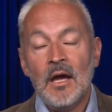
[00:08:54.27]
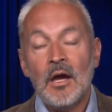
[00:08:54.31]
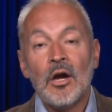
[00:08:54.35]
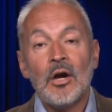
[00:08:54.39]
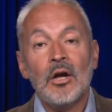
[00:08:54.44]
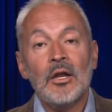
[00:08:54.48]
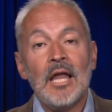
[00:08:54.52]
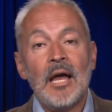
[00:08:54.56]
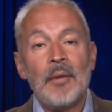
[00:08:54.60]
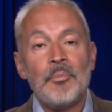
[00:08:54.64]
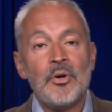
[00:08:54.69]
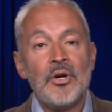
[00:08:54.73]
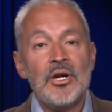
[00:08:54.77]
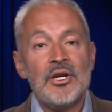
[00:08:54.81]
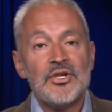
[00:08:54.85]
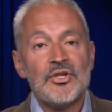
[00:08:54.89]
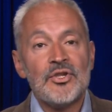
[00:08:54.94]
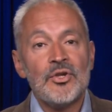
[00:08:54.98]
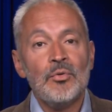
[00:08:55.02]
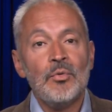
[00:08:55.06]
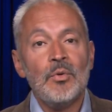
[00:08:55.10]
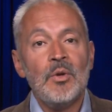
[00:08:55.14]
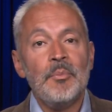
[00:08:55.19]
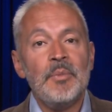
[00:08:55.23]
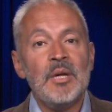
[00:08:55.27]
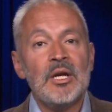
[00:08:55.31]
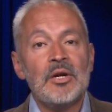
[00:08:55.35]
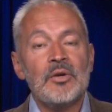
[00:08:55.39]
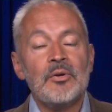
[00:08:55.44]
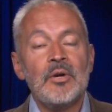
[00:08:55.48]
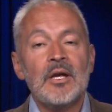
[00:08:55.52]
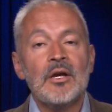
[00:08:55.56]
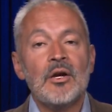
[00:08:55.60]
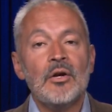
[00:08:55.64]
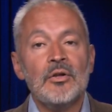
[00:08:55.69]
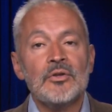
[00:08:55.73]
Collaboration will be
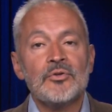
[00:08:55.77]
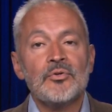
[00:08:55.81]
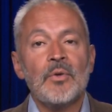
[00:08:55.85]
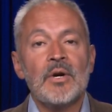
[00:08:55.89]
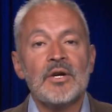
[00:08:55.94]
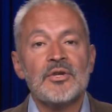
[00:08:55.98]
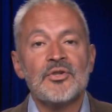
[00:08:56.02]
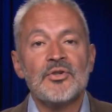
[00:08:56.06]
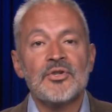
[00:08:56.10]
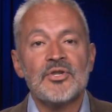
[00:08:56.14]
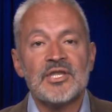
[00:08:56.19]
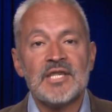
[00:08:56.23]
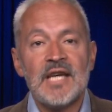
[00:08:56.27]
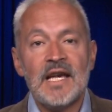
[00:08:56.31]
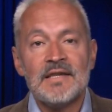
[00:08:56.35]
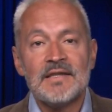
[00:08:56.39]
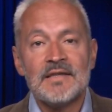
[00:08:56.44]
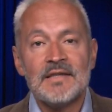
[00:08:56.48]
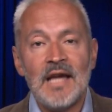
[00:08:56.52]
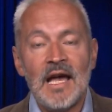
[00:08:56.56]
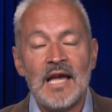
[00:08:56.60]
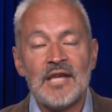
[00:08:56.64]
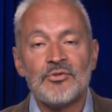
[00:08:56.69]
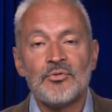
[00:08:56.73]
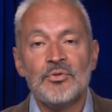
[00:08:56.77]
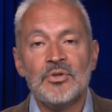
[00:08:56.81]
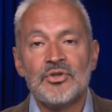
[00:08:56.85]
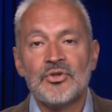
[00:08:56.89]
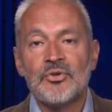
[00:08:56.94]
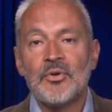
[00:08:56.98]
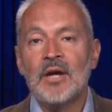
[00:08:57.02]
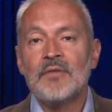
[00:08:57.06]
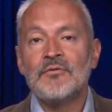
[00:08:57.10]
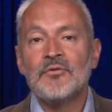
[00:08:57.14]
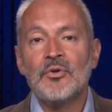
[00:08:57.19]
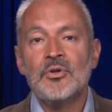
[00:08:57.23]
critical to our success as we
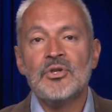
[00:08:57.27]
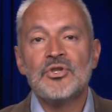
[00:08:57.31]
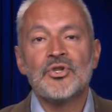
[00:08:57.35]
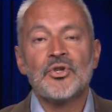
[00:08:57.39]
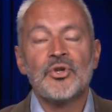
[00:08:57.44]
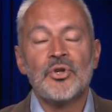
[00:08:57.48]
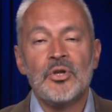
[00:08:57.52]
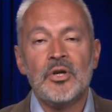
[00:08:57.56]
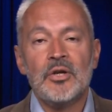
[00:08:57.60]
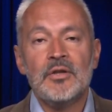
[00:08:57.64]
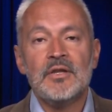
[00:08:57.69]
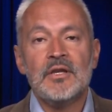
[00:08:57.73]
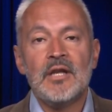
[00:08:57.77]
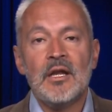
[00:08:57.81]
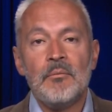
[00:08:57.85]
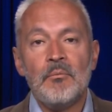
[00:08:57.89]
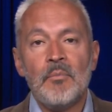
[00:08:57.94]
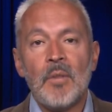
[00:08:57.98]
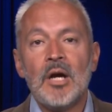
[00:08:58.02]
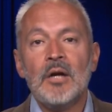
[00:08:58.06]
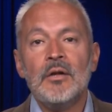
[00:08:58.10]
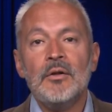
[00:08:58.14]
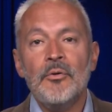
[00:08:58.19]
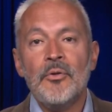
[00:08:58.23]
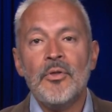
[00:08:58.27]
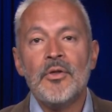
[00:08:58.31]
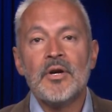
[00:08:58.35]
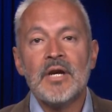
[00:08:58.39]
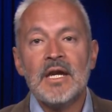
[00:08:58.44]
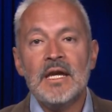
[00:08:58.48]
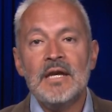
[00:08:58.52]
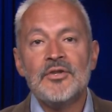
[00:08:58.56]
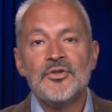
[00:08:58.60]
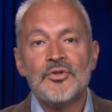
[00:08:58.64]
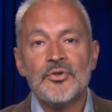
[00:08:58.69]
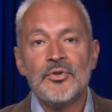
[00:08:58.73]
strive to ensure that Martin Luther
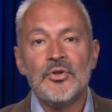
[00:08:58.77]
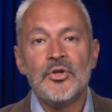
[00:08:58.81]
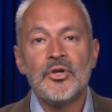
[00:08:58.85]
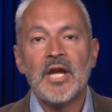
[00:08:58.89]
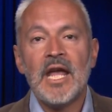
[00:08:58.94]
King Jr.